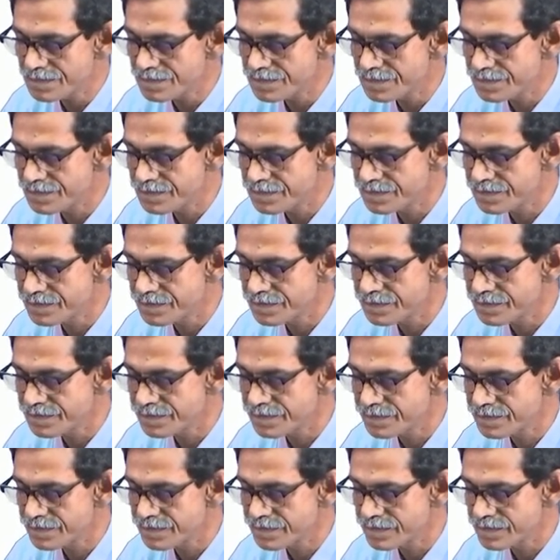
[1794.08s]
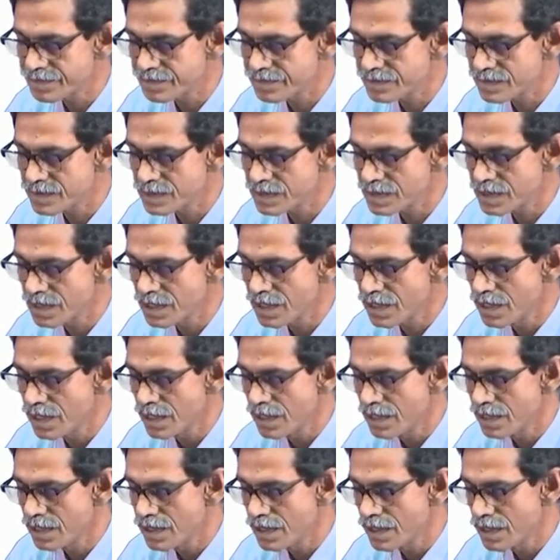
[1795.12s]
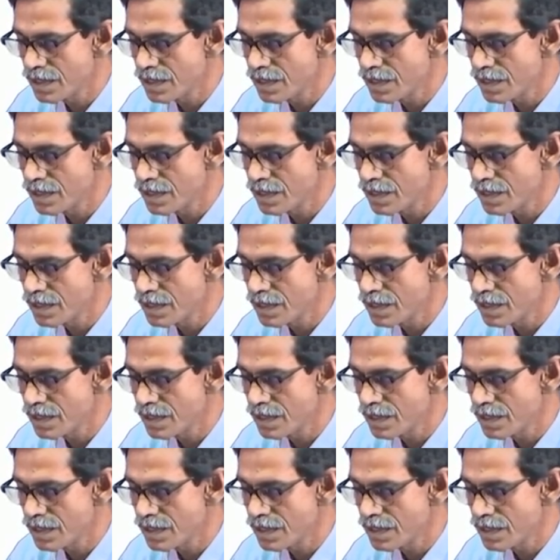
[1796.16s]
(no one is talking)